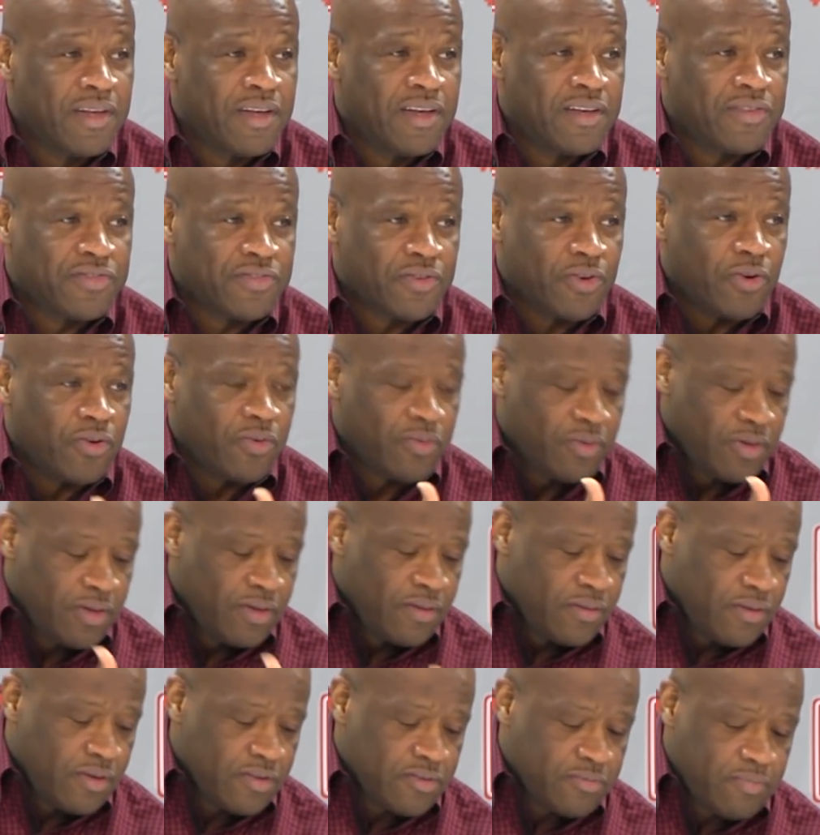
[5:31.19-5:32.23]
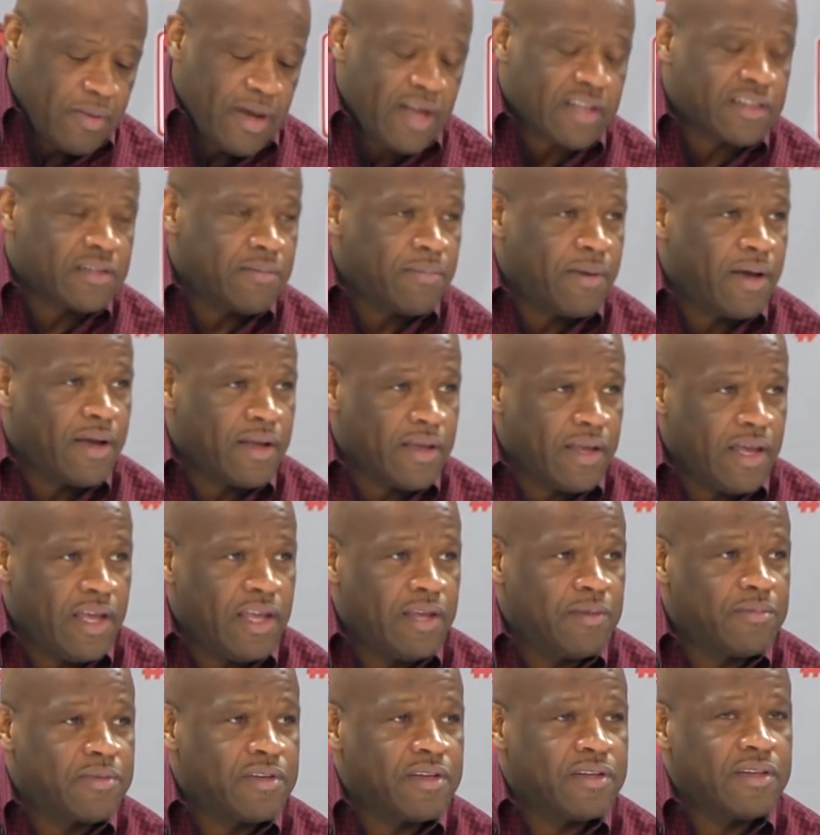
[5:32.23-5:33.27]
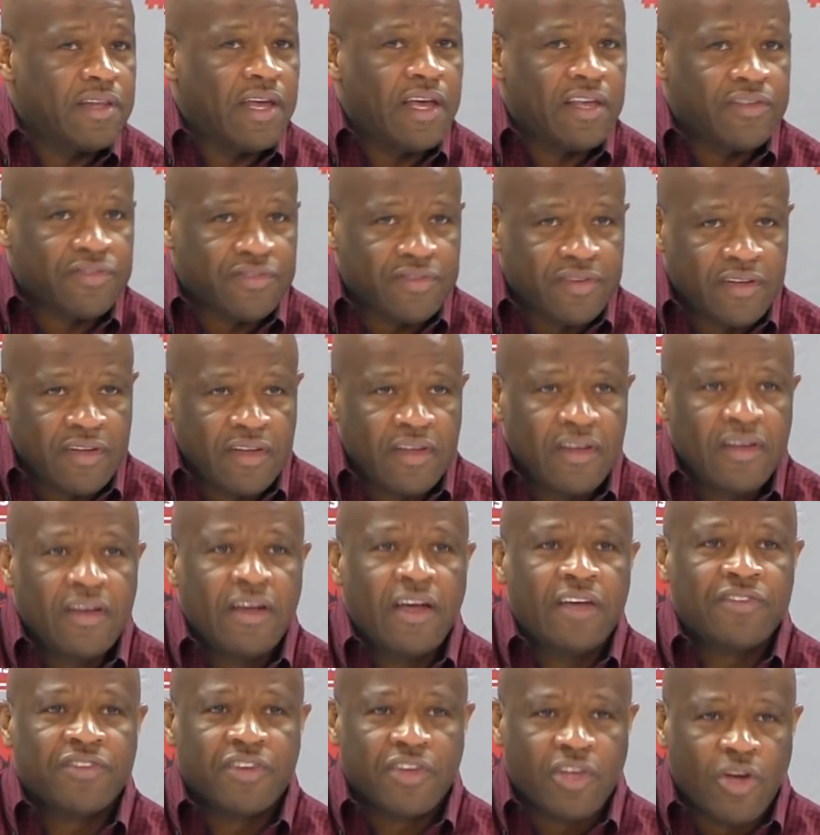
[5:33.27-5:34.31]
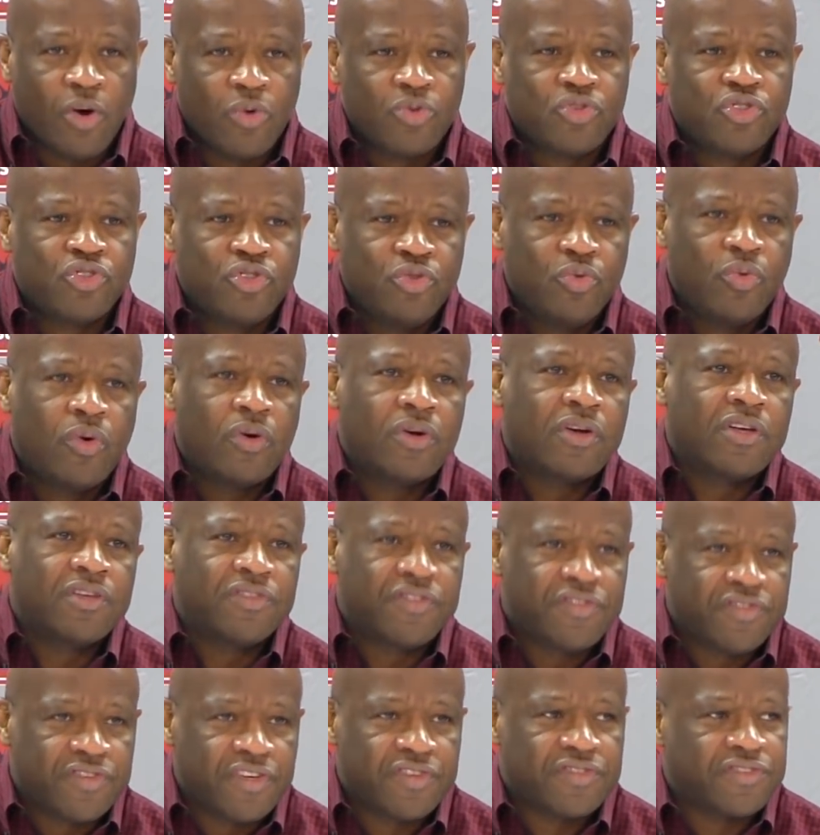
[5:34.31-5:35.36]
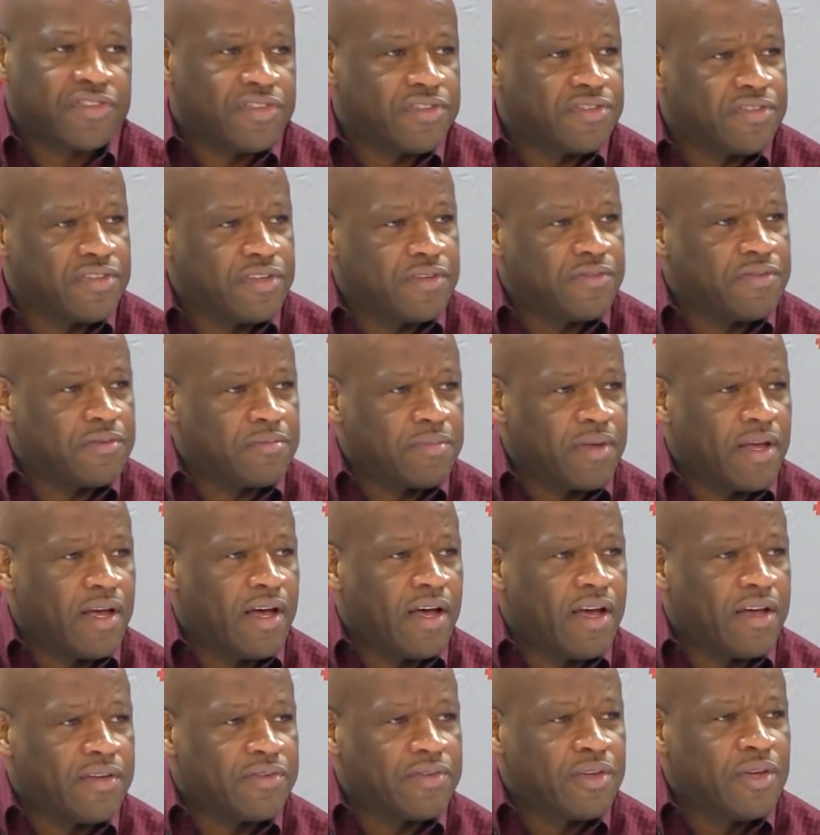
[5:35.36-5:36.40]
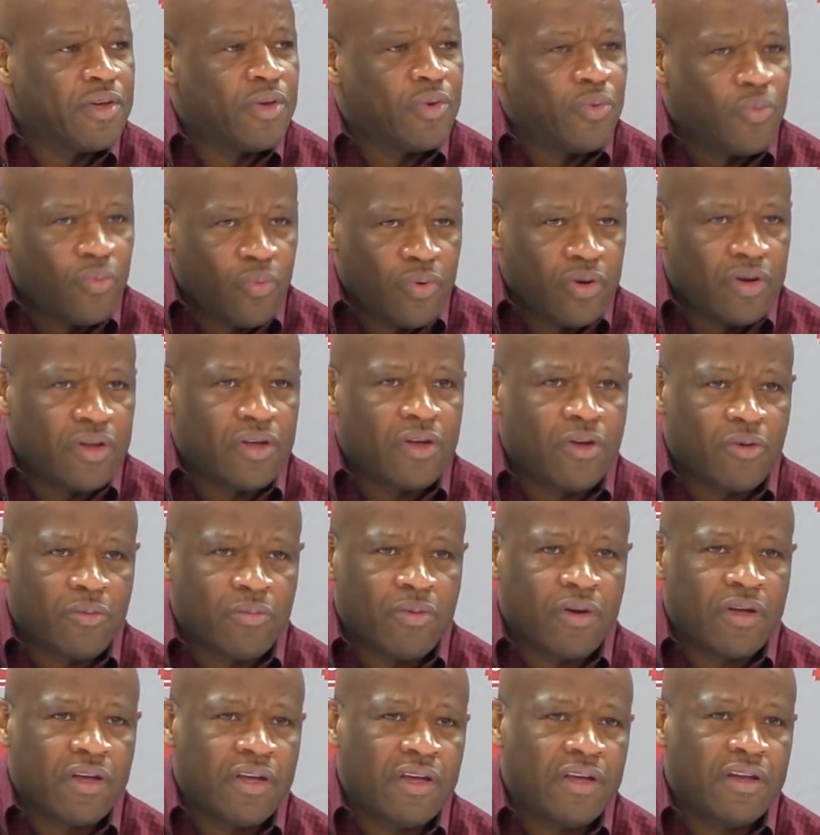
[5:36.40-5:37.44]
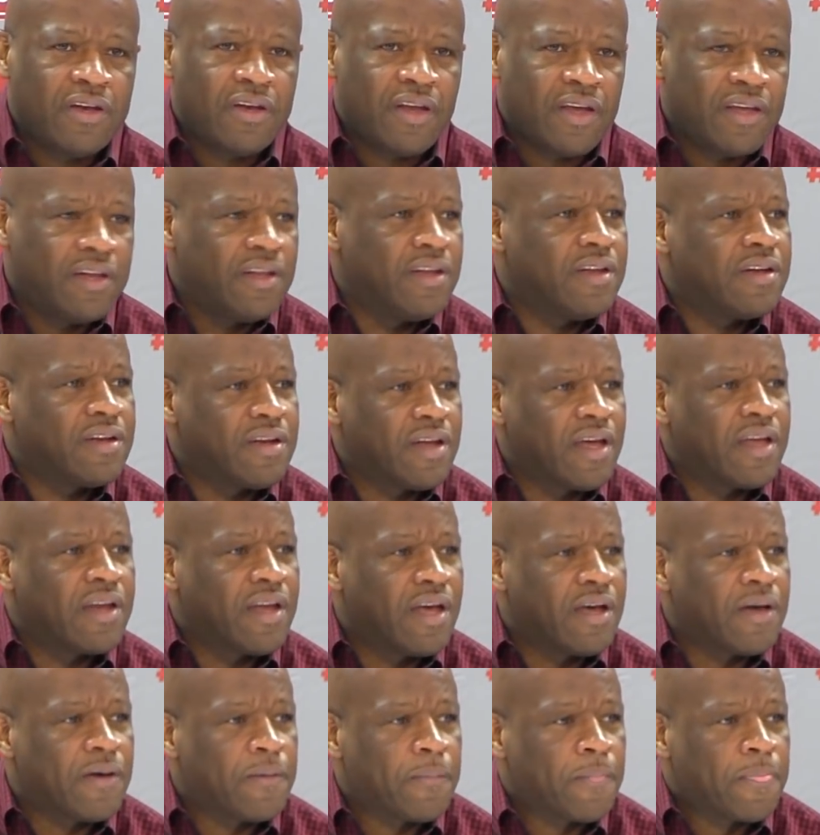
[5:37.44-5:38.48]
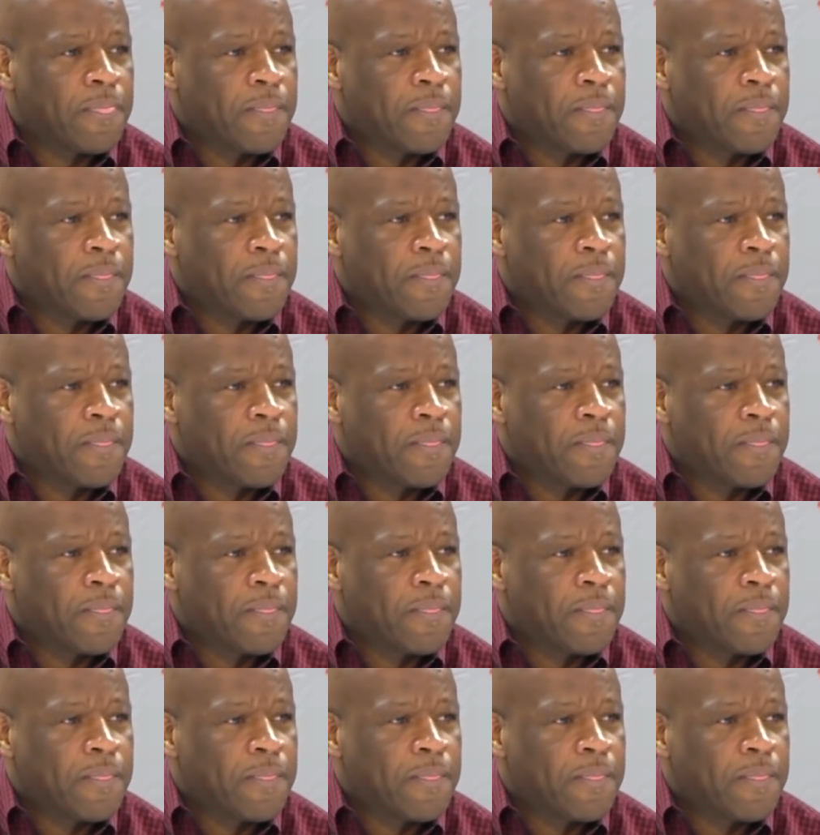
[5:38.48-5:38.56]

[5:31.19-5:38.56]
And so there's back-to-back games. And that's, as a coach, you want consistency from guys. What are they going to bring in, night out?